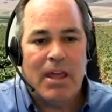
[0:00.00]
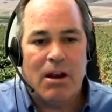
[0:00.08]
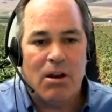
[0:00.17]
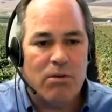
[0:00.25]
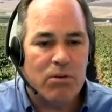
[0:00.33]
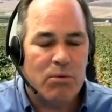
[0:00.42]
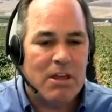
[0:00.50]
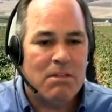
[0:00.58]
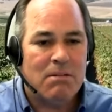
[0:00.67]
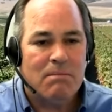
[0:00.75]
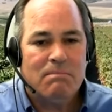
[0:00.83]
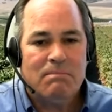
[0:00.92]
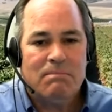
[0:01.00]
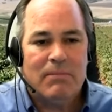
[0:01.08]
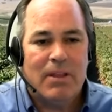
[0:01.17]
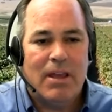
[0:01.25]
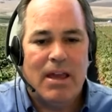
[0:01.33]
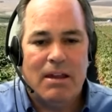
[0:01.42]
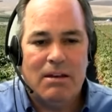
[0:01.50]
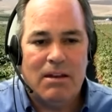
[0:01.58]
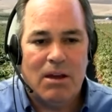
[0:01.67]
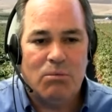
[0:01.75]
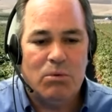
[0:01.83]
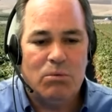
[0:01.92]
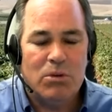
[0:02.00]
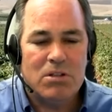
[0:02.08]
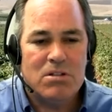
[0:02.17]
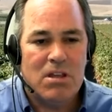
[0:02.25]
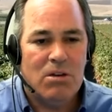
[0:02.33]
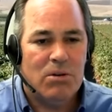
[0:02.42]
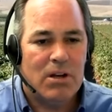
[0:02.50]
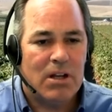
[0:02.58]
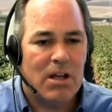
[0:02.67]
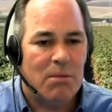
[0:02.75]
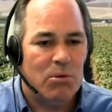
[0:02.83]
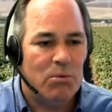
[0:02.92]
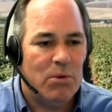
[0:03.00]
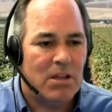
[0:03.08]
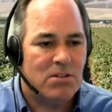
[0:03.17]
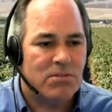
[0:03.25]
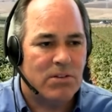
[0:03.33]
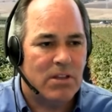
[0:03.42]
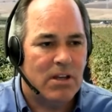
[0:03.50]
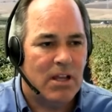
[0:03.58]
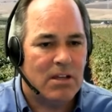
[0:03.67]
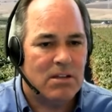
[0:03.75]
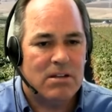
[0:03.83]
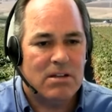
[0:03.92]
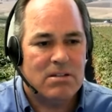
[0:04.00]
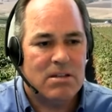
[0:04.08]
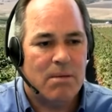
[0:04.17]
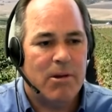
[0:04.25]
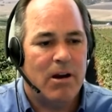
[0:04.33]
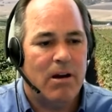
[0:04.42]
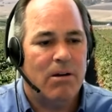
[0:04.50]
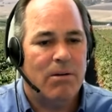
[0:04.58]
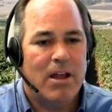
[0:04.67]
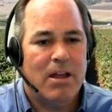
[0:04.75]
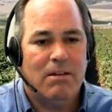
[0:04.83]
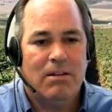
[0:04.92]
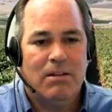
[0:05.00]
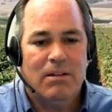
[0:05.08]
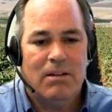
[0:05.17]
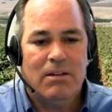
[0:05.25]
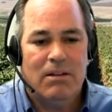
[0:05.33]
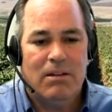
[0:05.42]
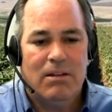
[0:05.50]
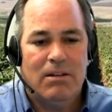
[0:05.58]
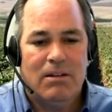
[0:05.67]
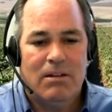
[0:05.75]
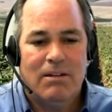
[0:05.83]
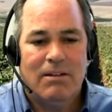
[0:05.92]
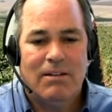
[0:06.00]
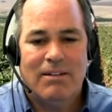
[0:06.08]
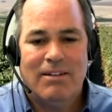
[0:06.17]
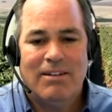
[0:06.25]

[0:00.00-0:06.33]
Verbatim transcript: get it over with. And yep. Uh, we'll see you in a couple weeks for the next seminar. All right and kind of, I was